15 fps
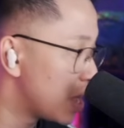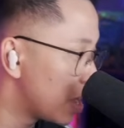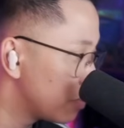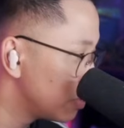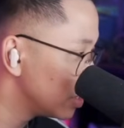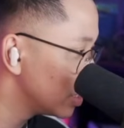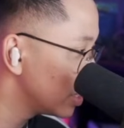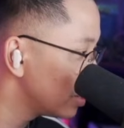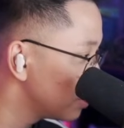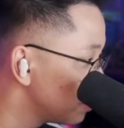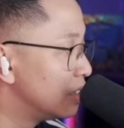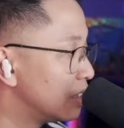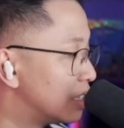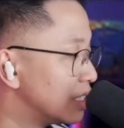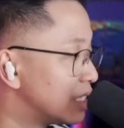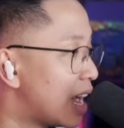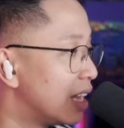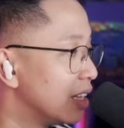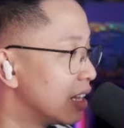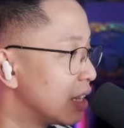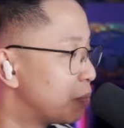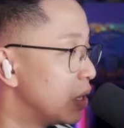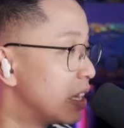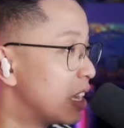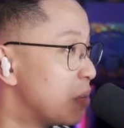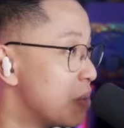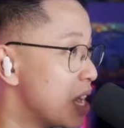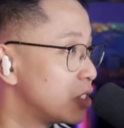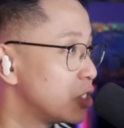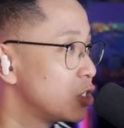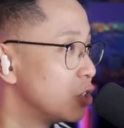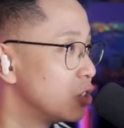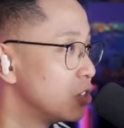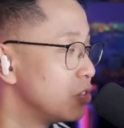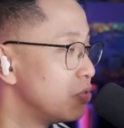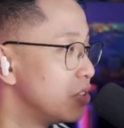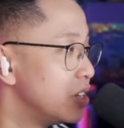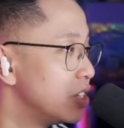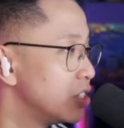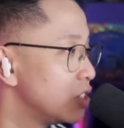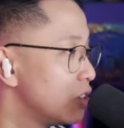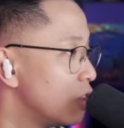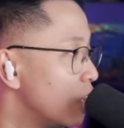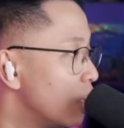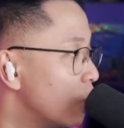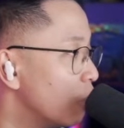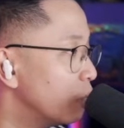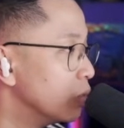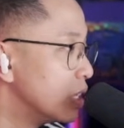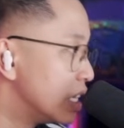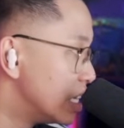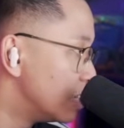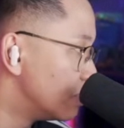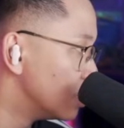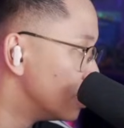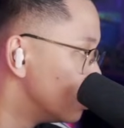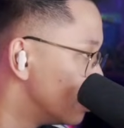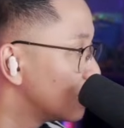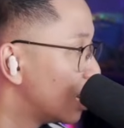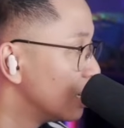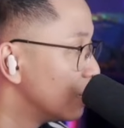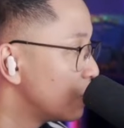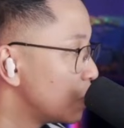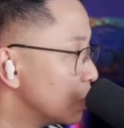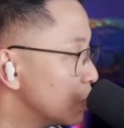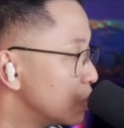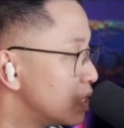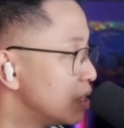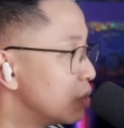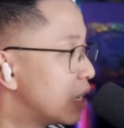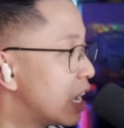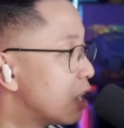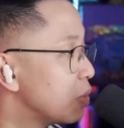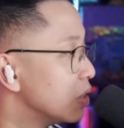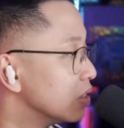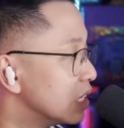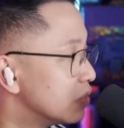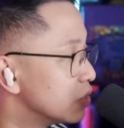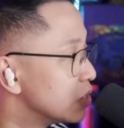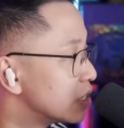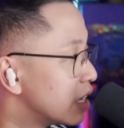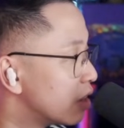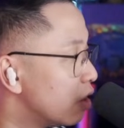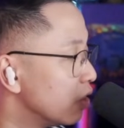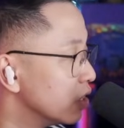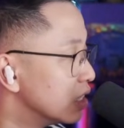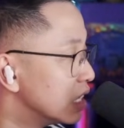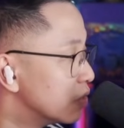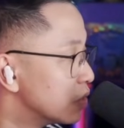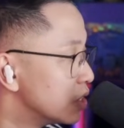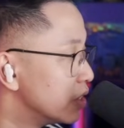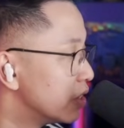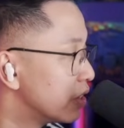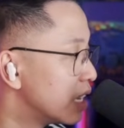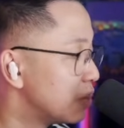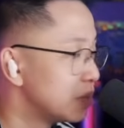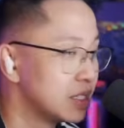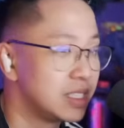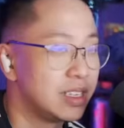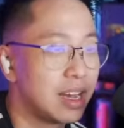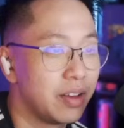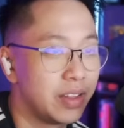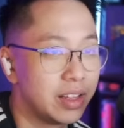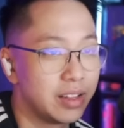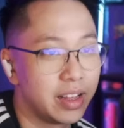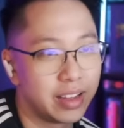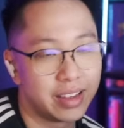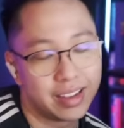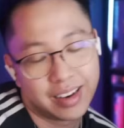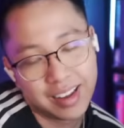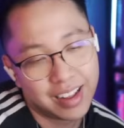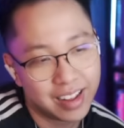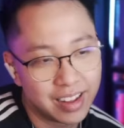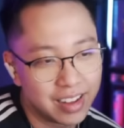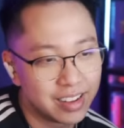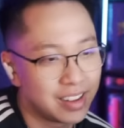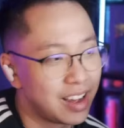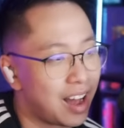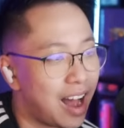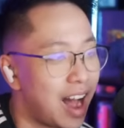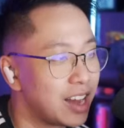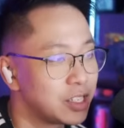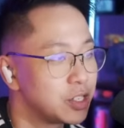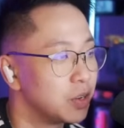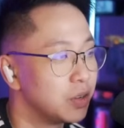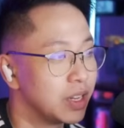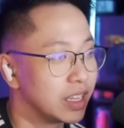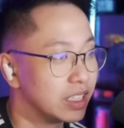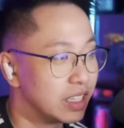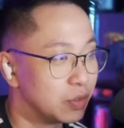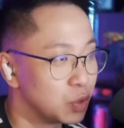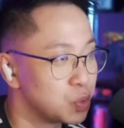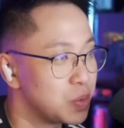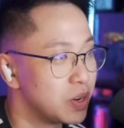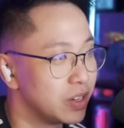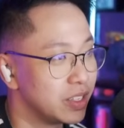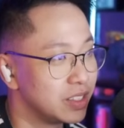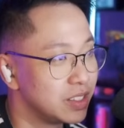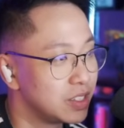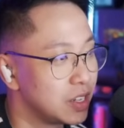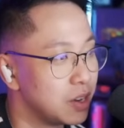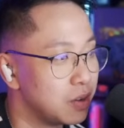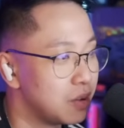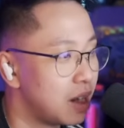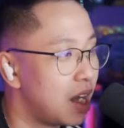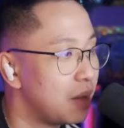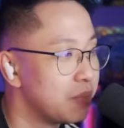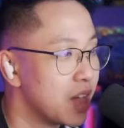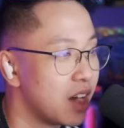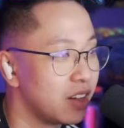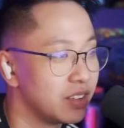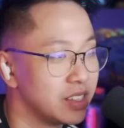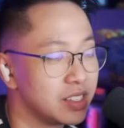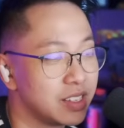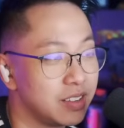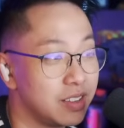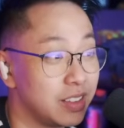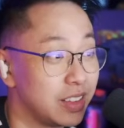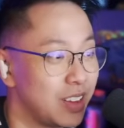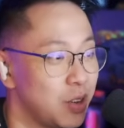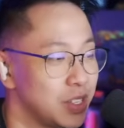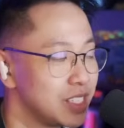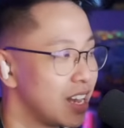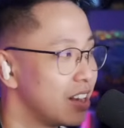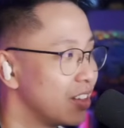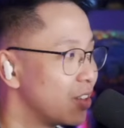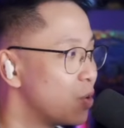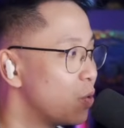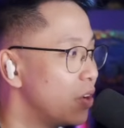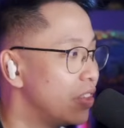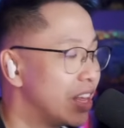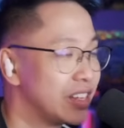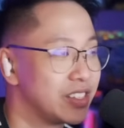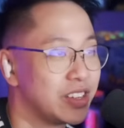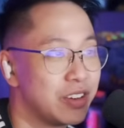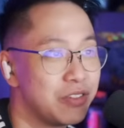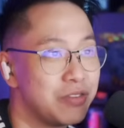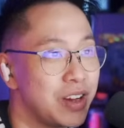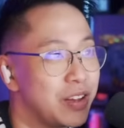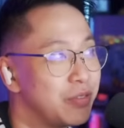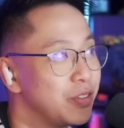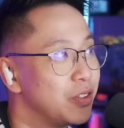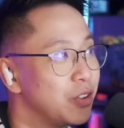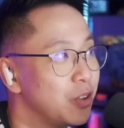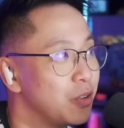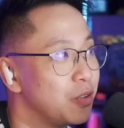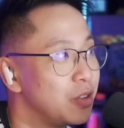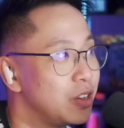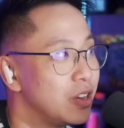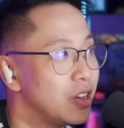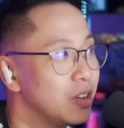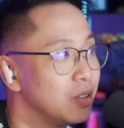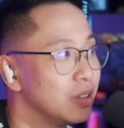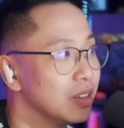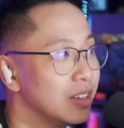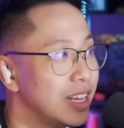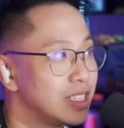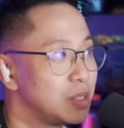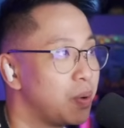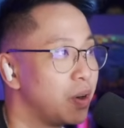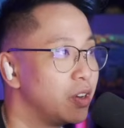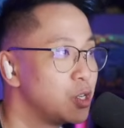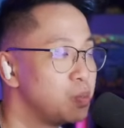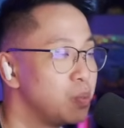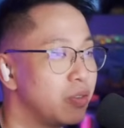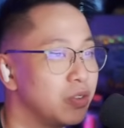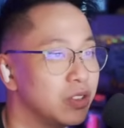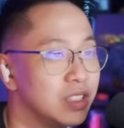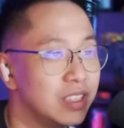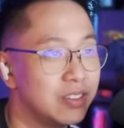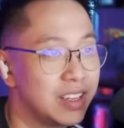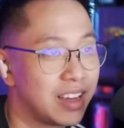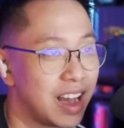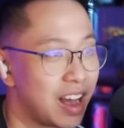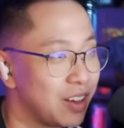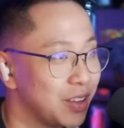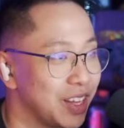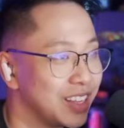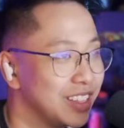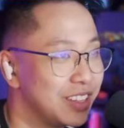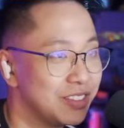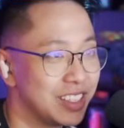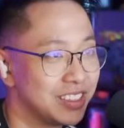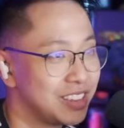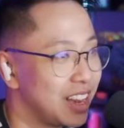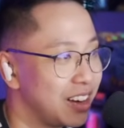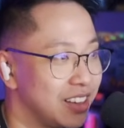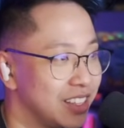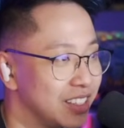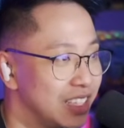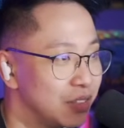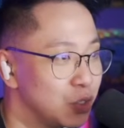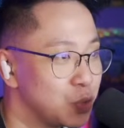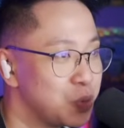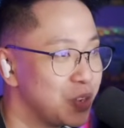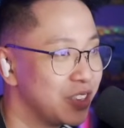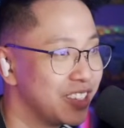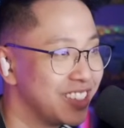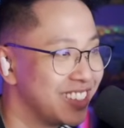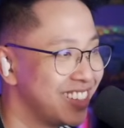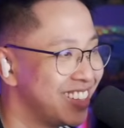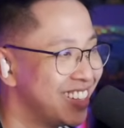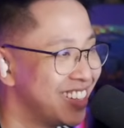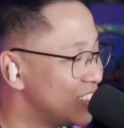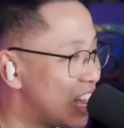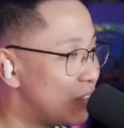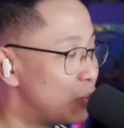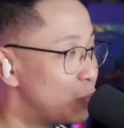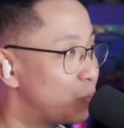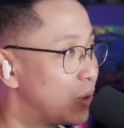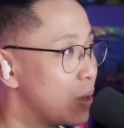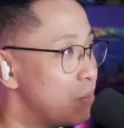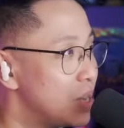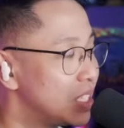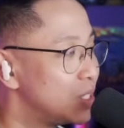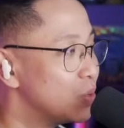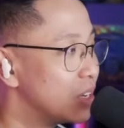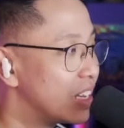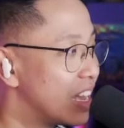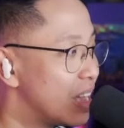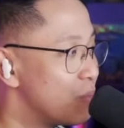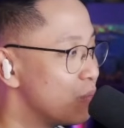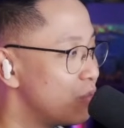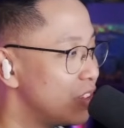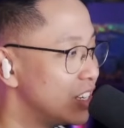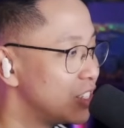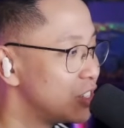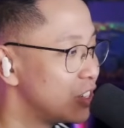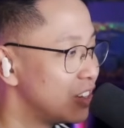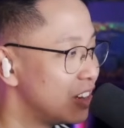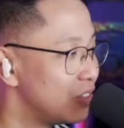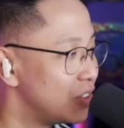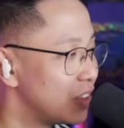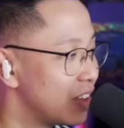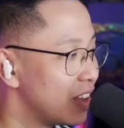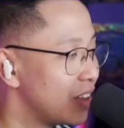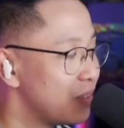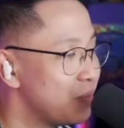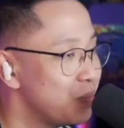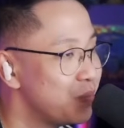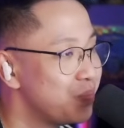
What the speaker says: backfilling, because I like playing a match start to finish, hopefully even. I love the people who care about levers, get all the levers in their game and see how they like it. I just don't like levers, period. So I'm not on the side of the coin that's going to fight for, less punishment for leaving. I don't like leaving. I don't like levers, period. If you commit to a game, finish it if you can.